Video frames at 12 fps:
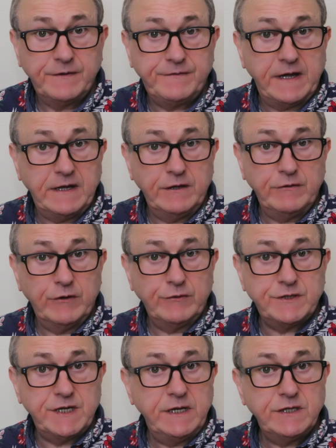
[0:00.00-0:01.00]
the daily
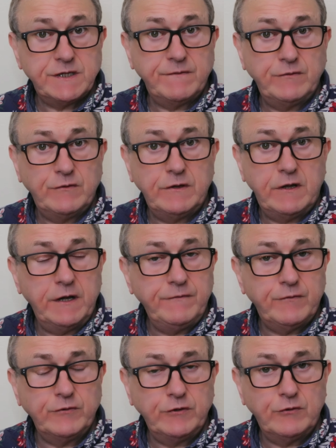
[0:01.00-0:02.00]
routines of your
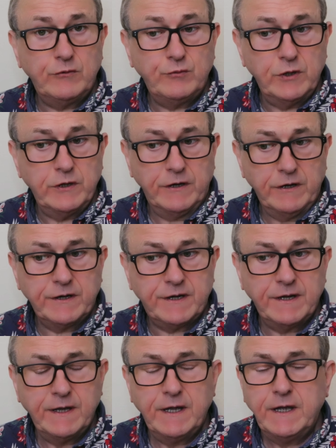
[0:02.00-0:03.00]
life or your
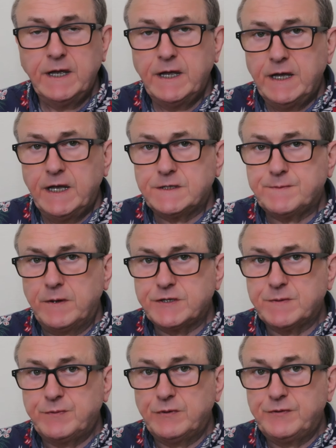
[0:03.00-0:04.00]
work, it's
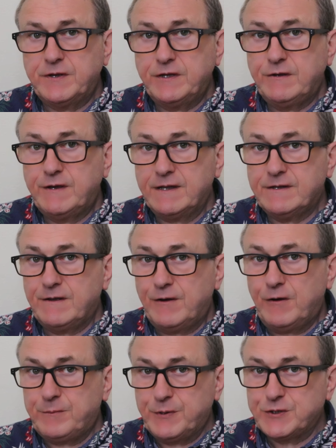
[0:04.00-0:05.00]
possible that you get an
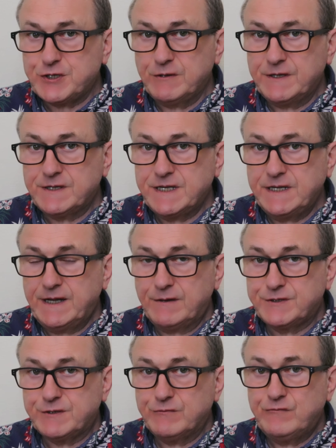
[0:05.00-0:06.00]
opportunity now
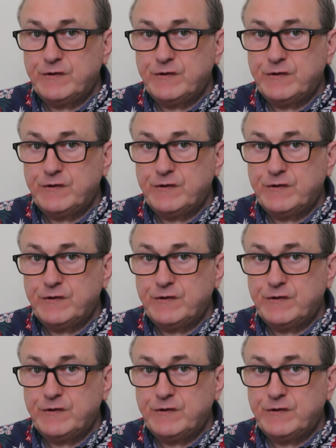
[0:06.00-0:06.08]
to